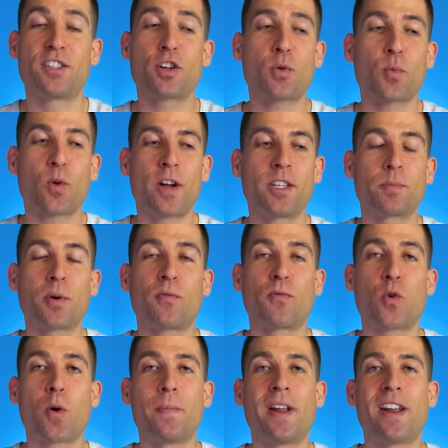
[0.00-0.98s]
are runs
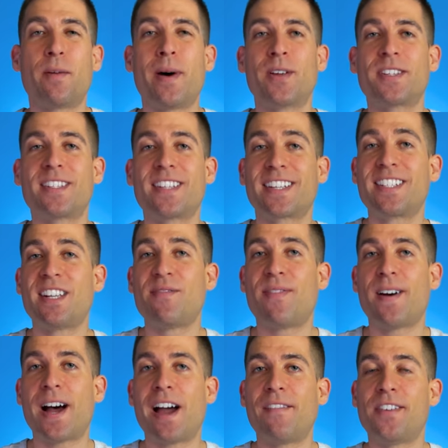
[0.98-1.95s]
performed at about
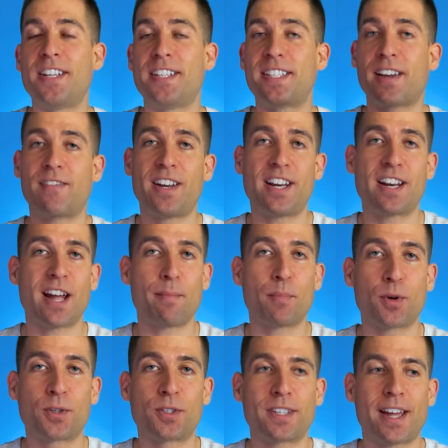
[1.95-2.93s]
65 to
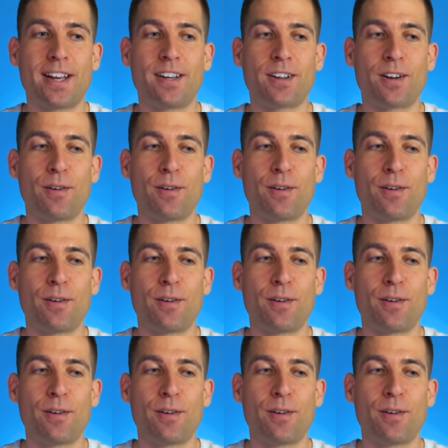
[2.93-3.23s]
79%